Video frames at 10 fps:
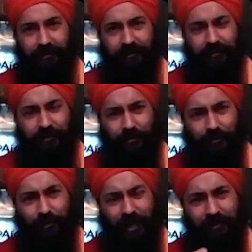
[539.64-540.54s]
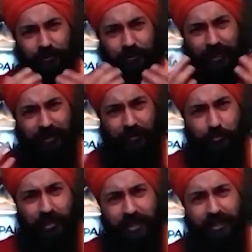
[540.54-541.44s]
There's a whole esoteric
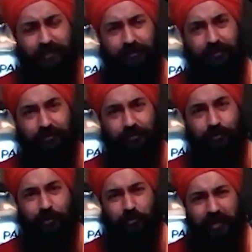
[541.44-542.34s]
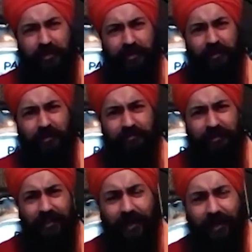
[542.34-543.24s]
meaning to the blinking of
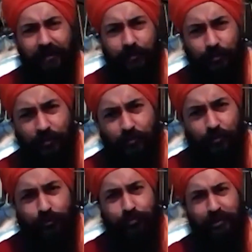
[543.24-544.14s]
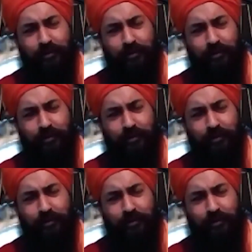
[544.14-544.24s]
the eye, to the movement